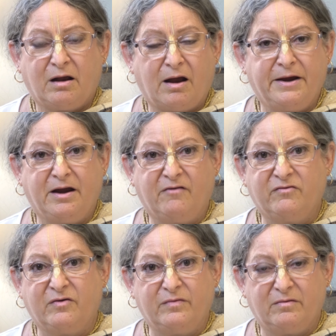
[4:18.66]
I have
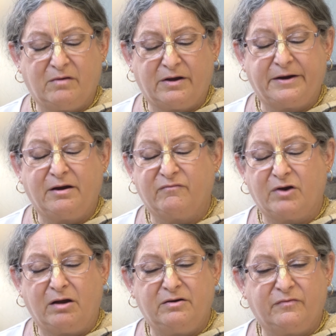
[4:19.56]

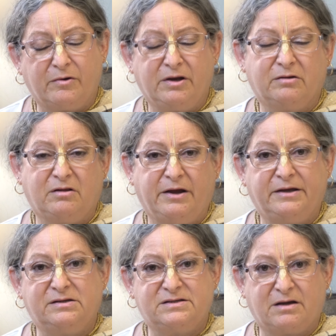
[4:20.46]
non-devotee clients.